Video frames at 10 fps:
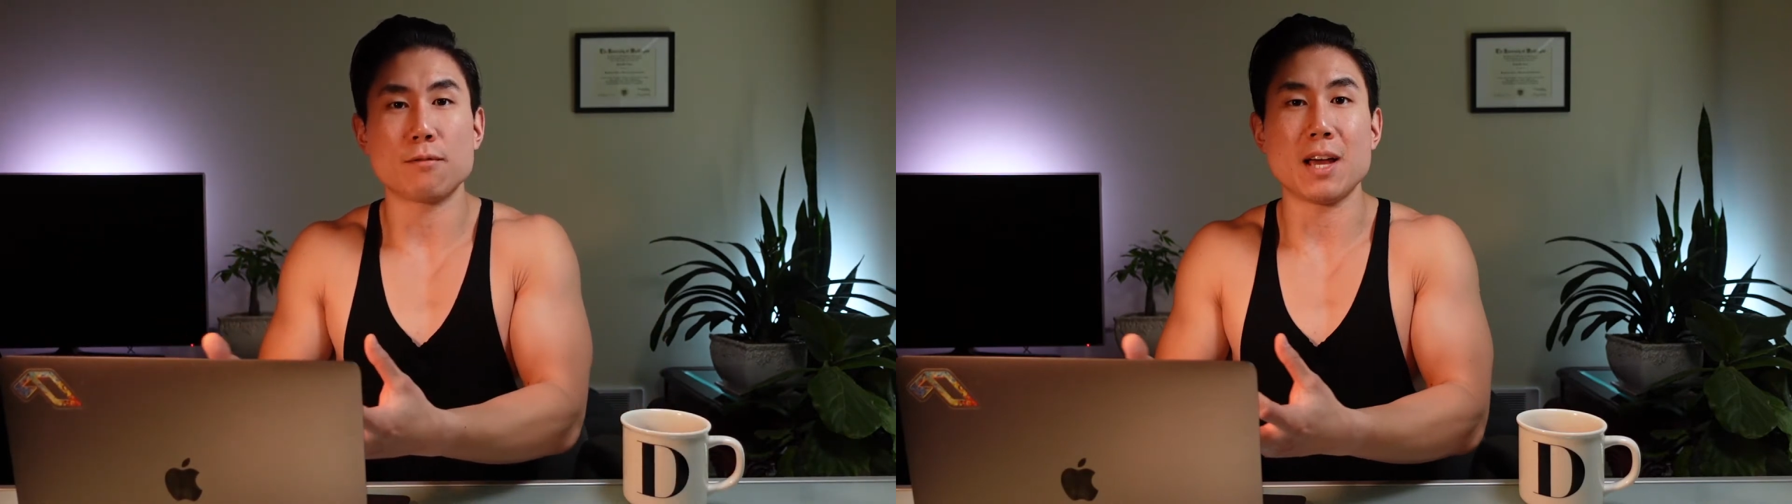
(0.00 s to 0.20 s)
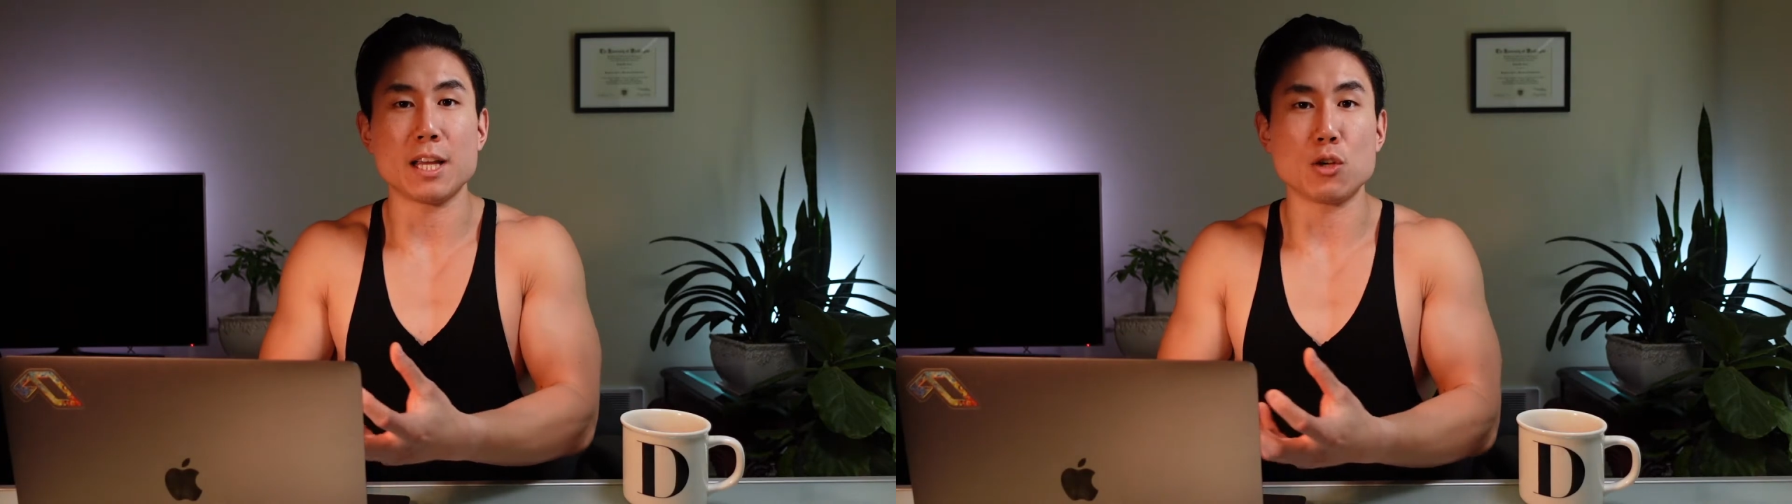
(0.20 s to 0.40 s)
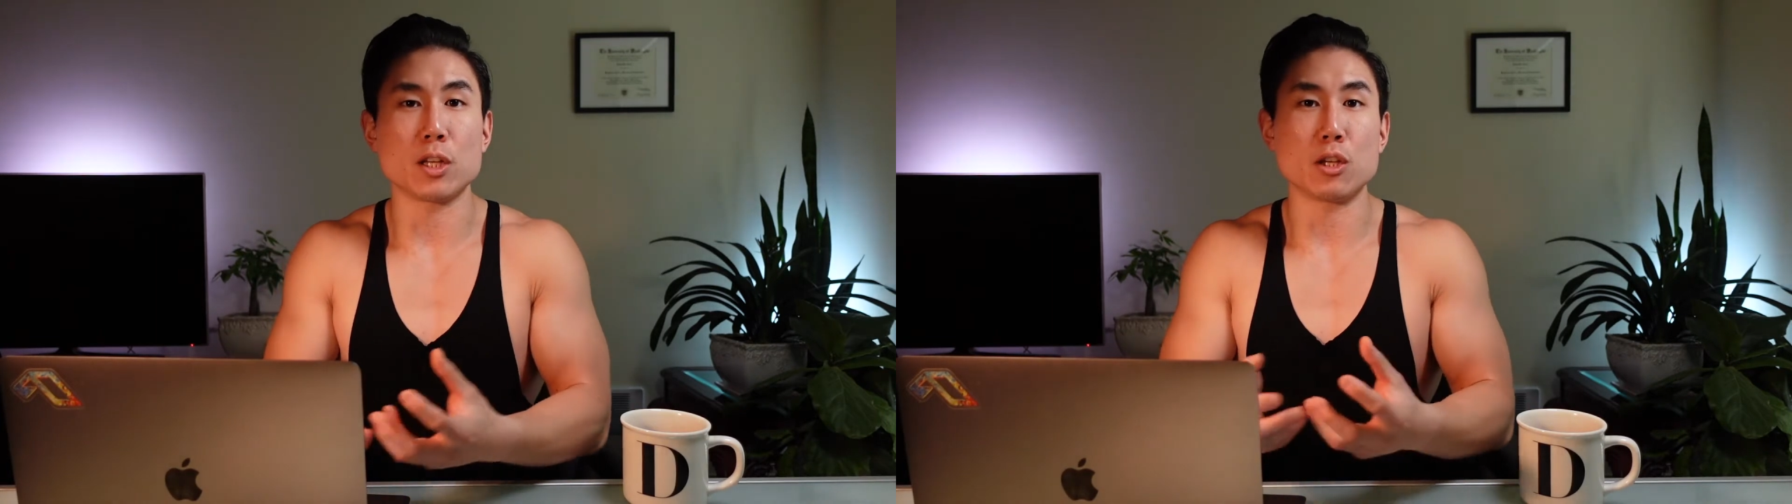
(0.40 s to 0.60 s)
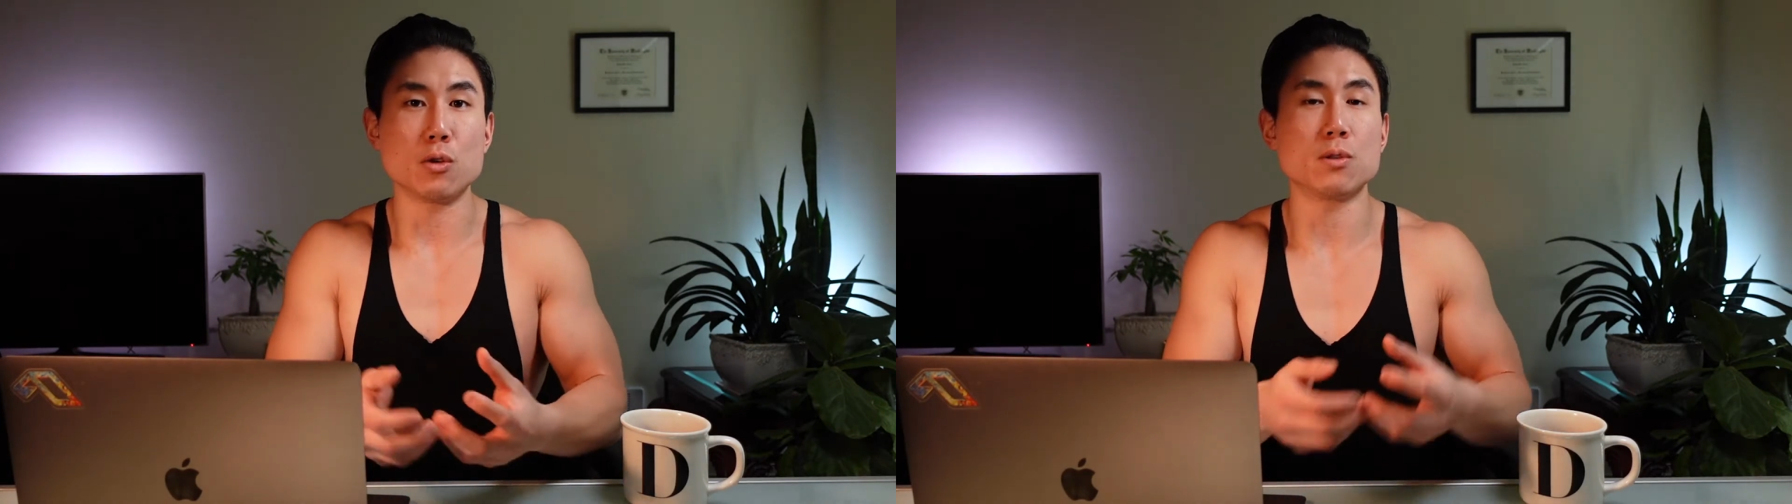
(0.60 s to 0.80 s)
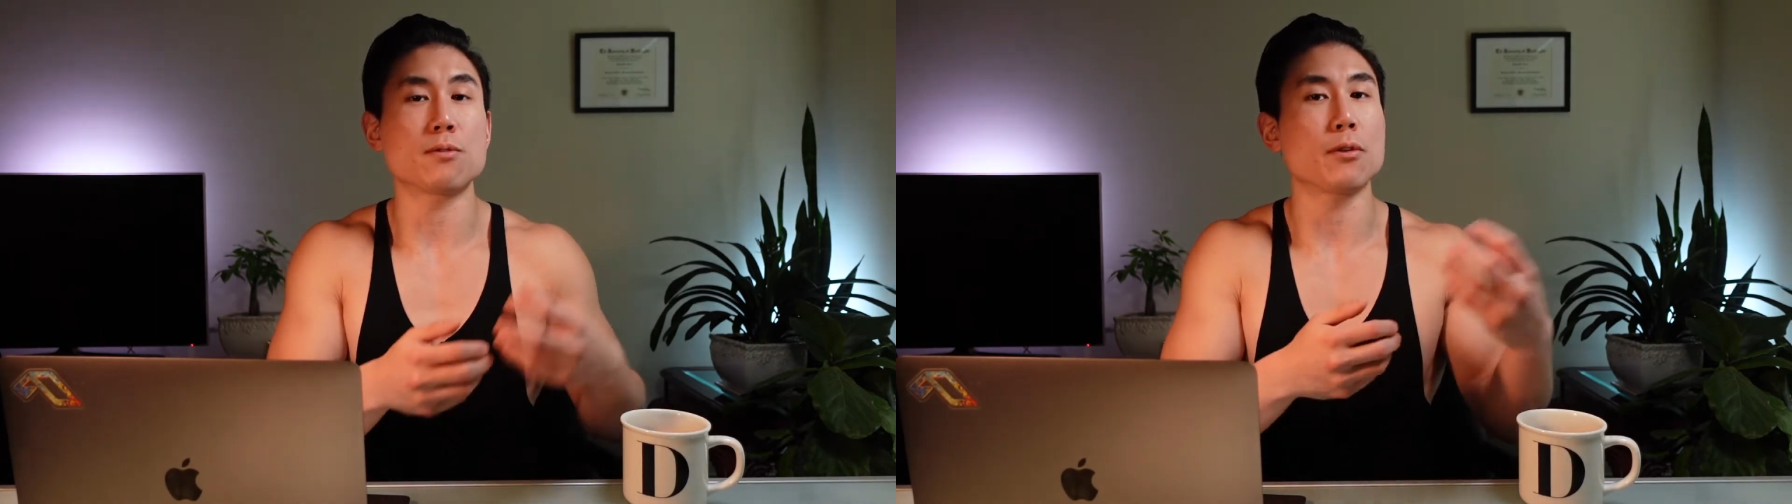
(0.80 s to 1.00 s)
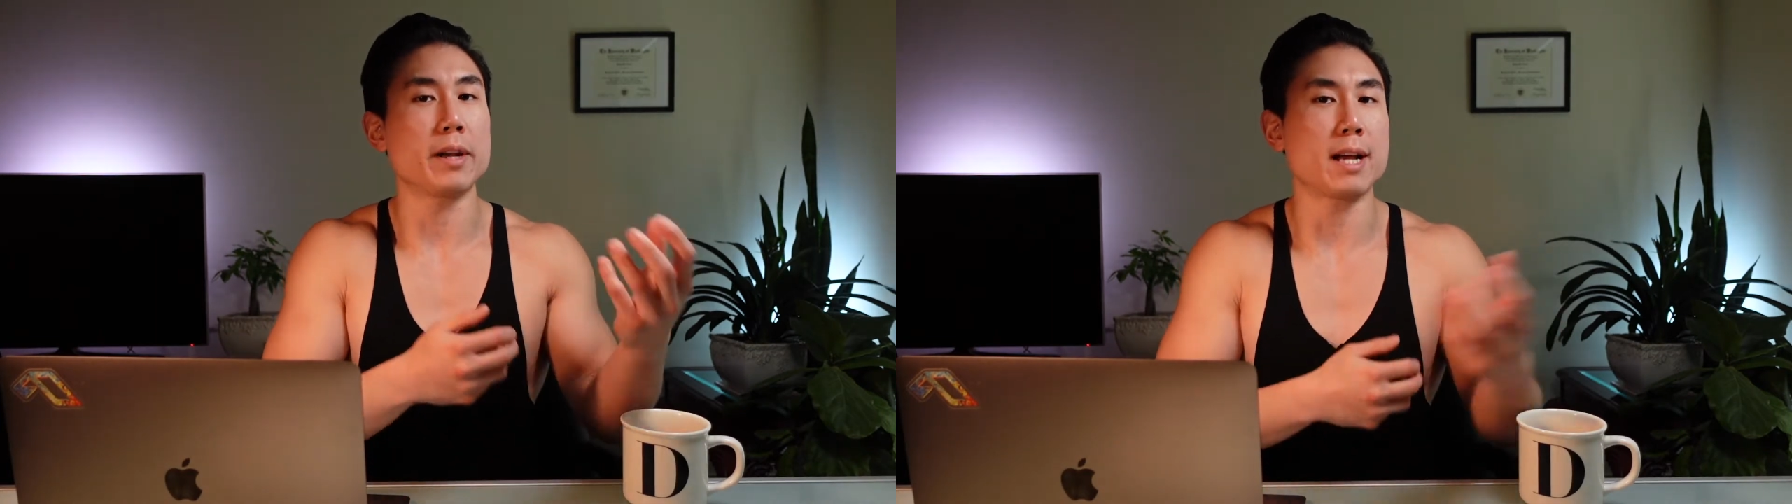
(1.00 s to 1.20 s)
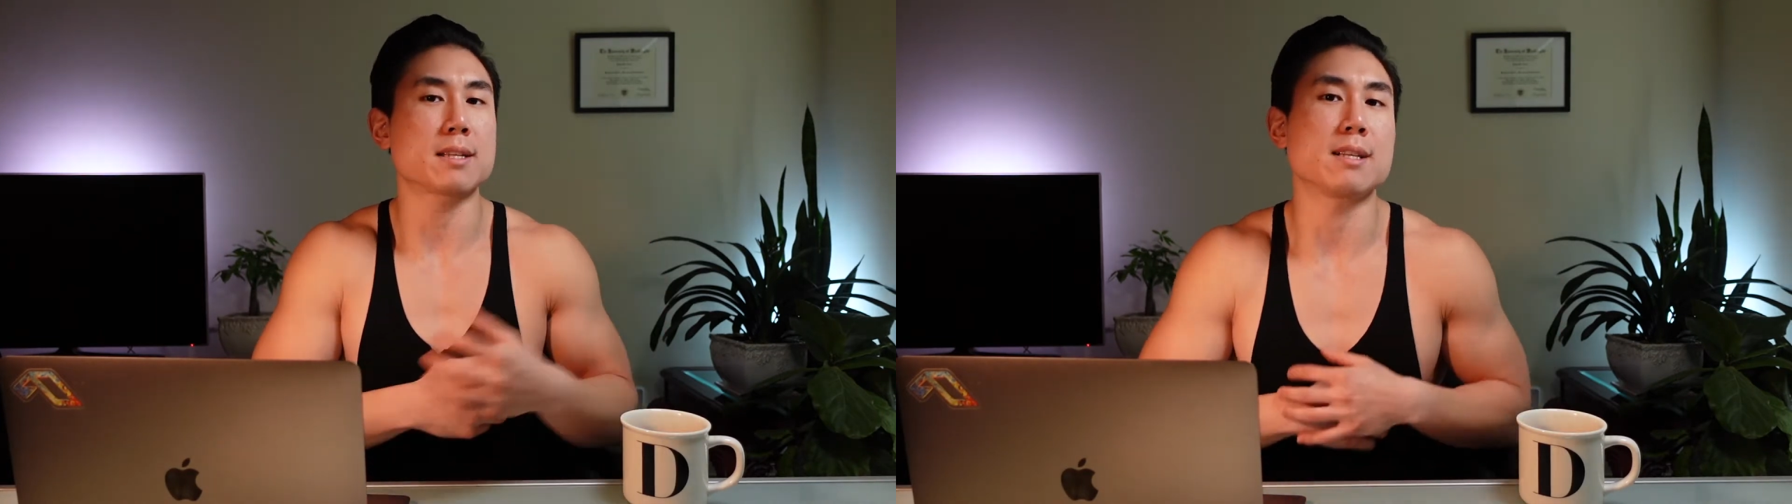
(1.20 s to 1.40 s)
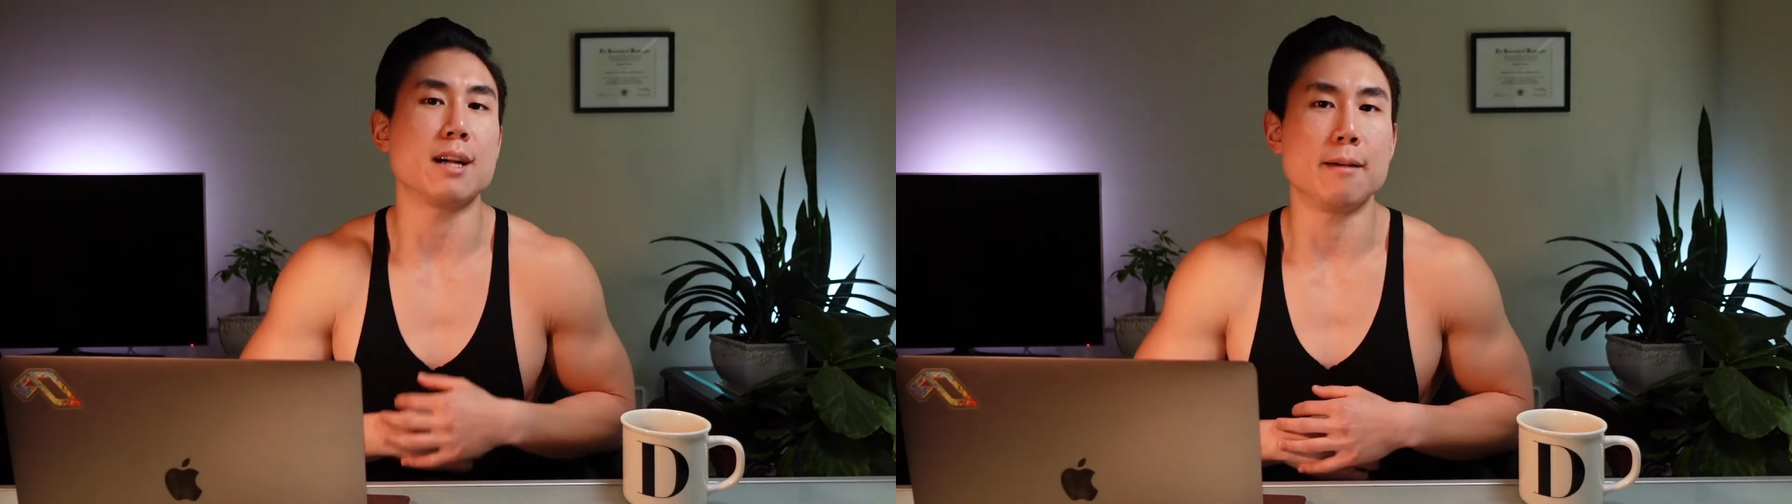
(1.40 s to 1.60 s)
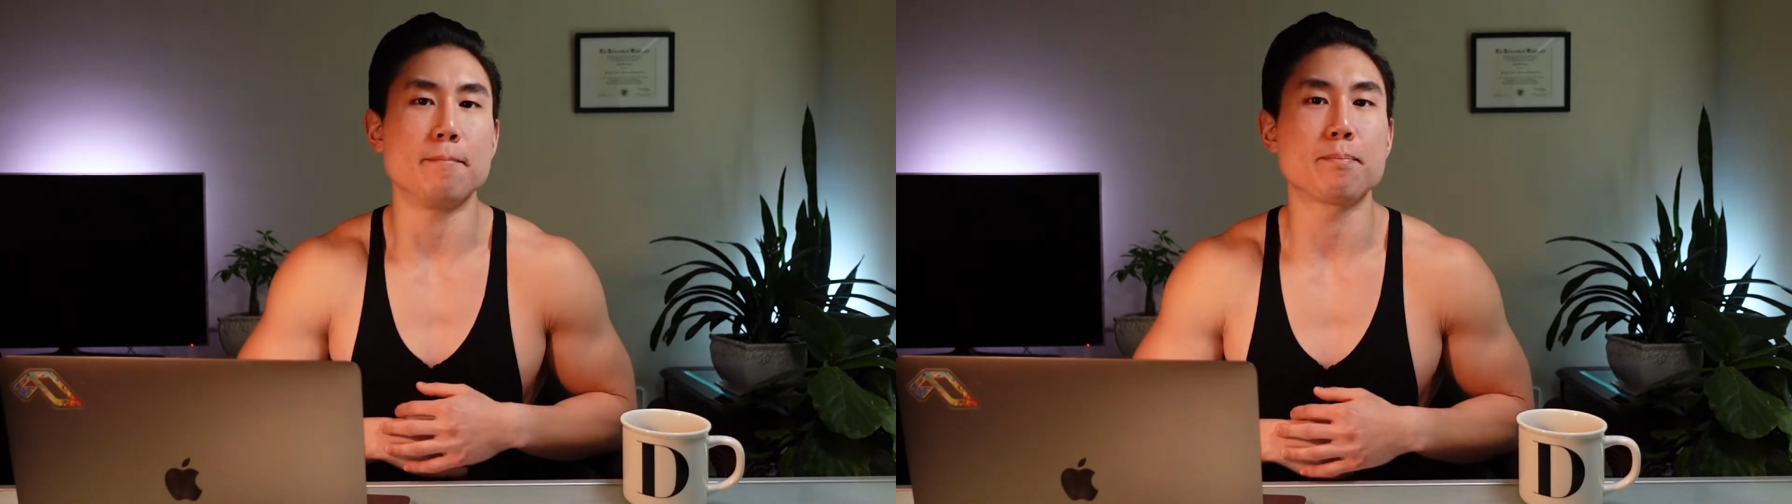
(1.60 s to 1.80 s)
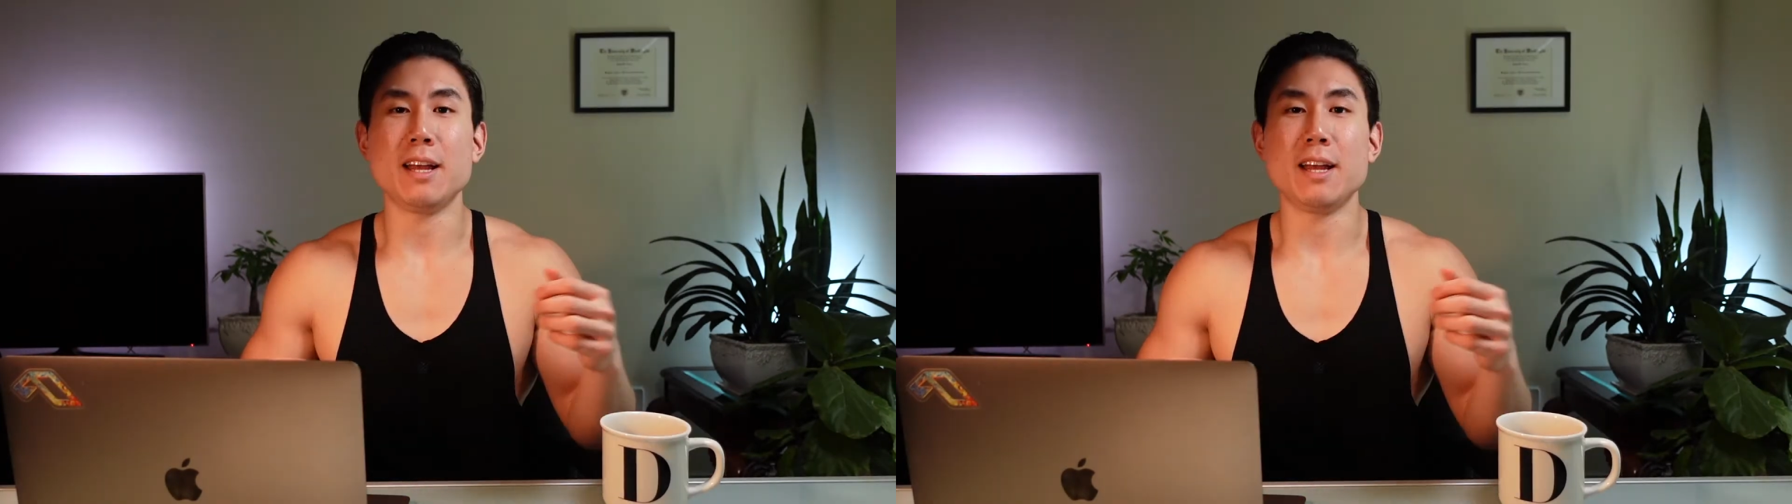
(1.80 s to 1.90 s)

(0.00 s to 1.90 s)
that you can use for next time.